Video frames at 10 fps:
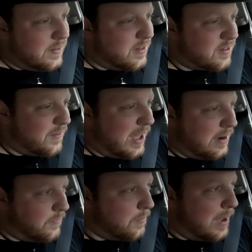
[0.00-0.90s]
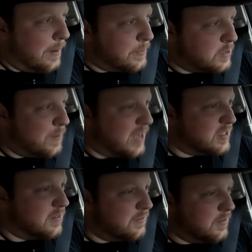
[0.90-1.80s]
in this event from my
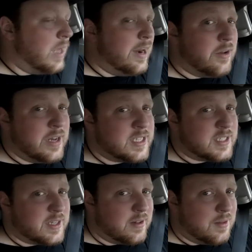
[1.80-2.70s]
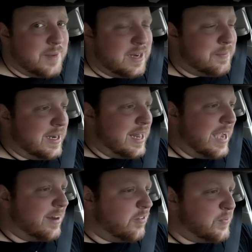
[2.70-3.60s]
perspective. I don't necessarily mean to be
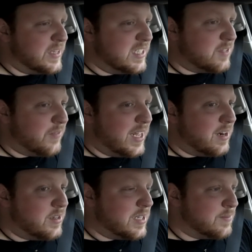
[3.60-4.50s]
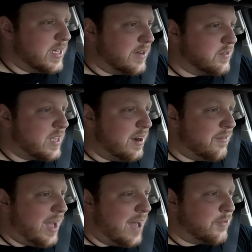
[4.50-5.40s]
negative, but this event seems like it was kind
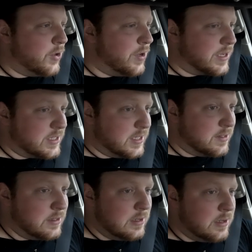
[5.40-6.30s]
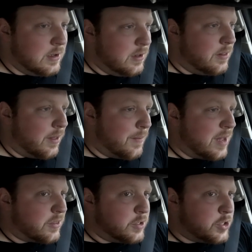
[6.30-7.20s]
of half cooked, and the
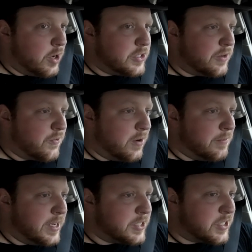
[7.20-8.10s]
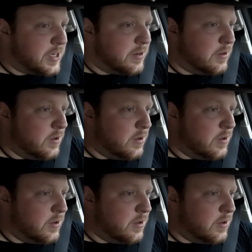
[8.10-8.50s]
amount they're charging for admission